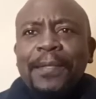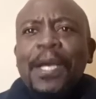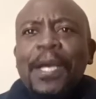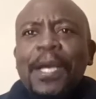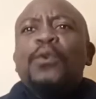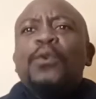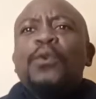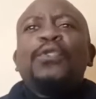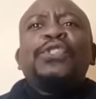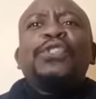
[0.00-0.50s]

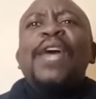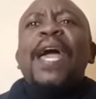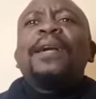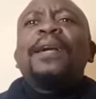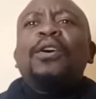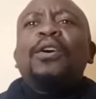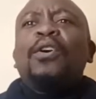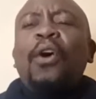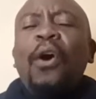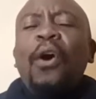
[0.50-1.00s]
You thank
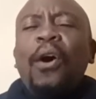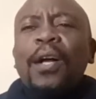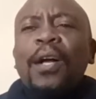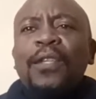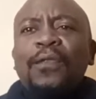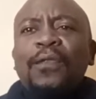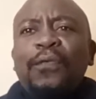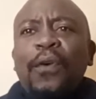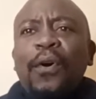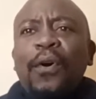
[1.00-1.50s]
God
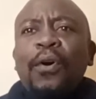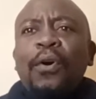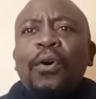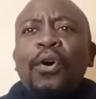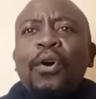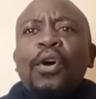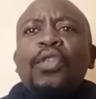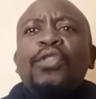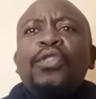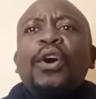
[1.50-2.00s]
for
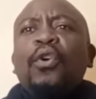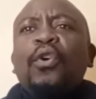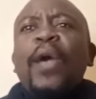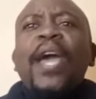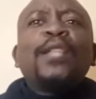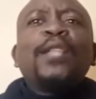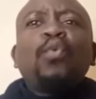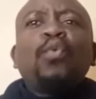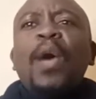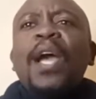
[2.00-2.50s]
the
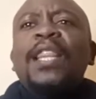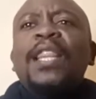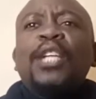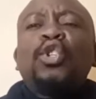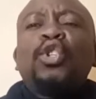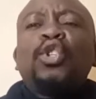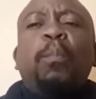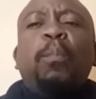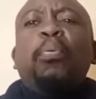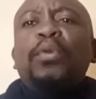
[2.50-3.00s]
great work that
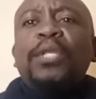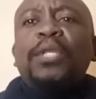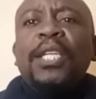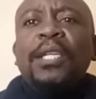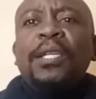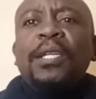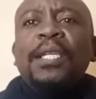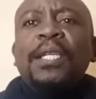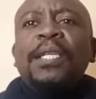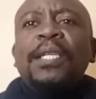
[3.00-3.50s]
you're
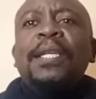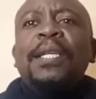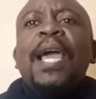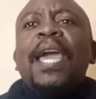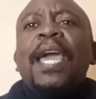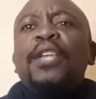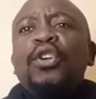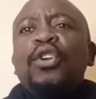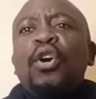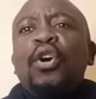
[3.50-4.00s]
putting in
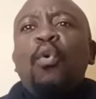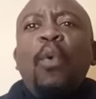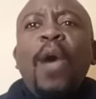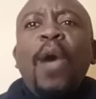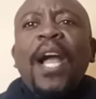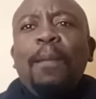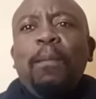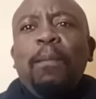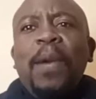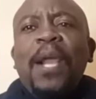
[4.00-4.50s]
in your
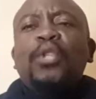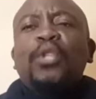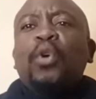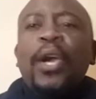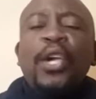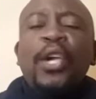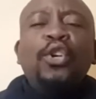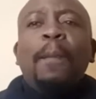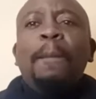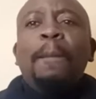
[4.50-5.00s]
workplace or
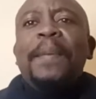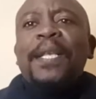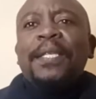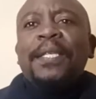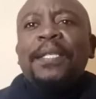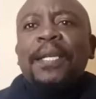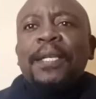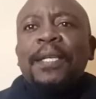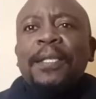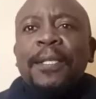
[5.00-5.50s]
in your
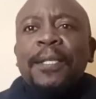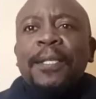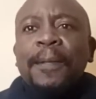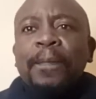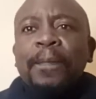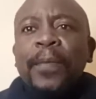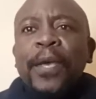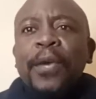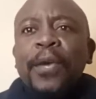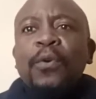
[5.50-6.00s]
business.
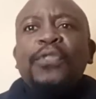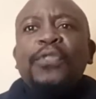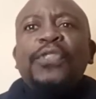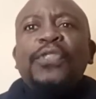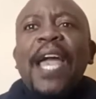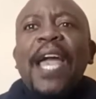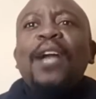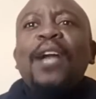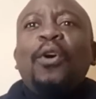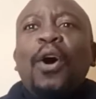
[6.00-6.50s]
You
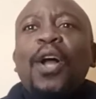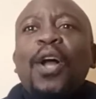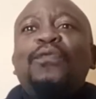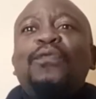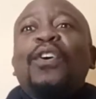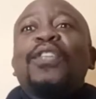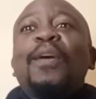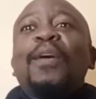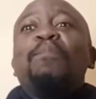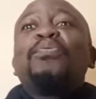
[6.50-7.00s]
thank God
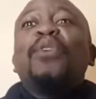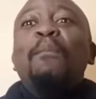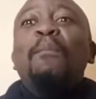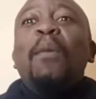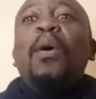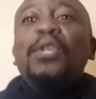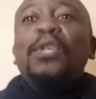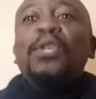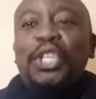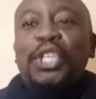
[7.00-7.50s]
for the
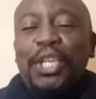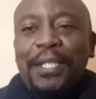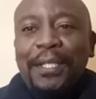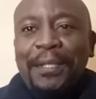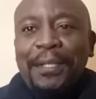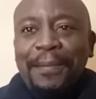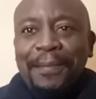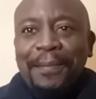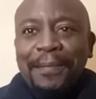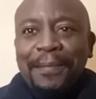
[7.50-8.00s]
promotion.
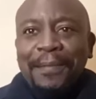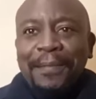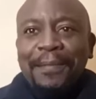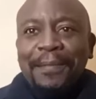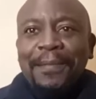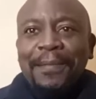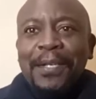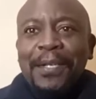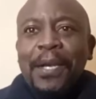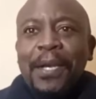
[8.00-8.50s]

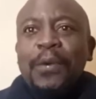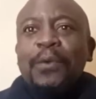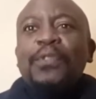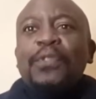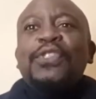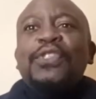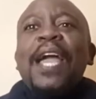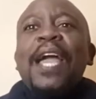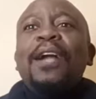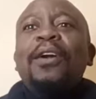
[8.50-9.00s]
You
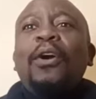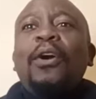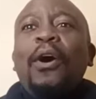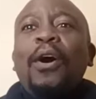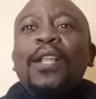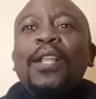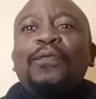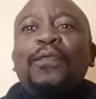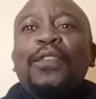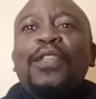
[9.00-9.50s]
thank
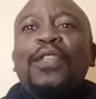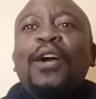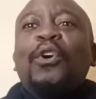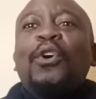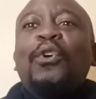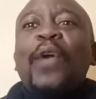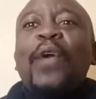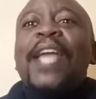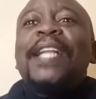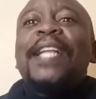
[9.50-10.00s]
God for the
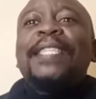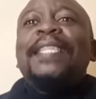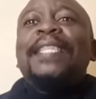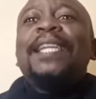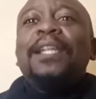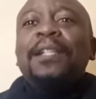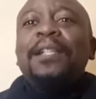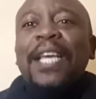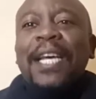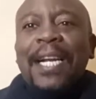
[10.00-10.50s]
great deal
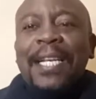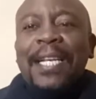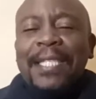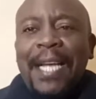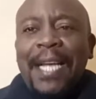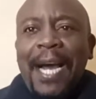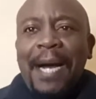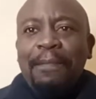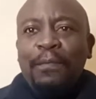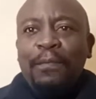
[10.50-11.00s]
that has
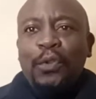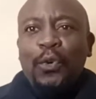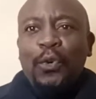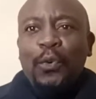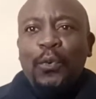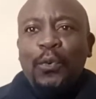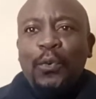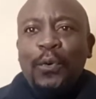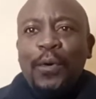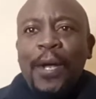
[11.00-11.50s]
come
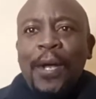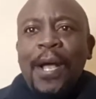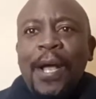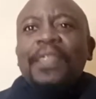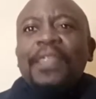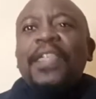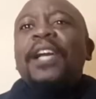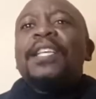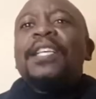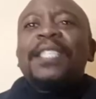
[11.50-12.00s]
through.
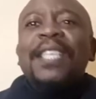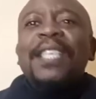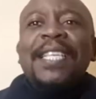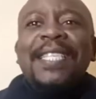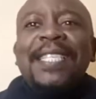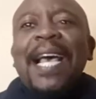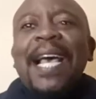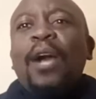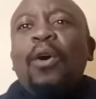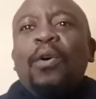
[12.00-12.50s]
That is the
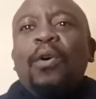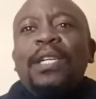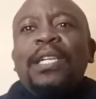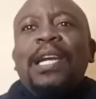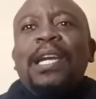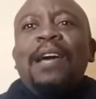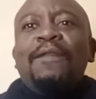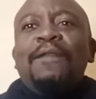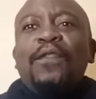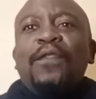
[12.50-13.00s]
second
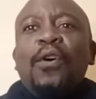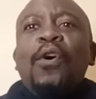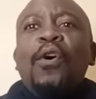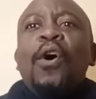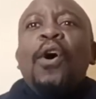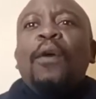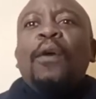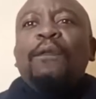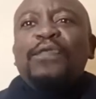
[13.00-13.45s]
level of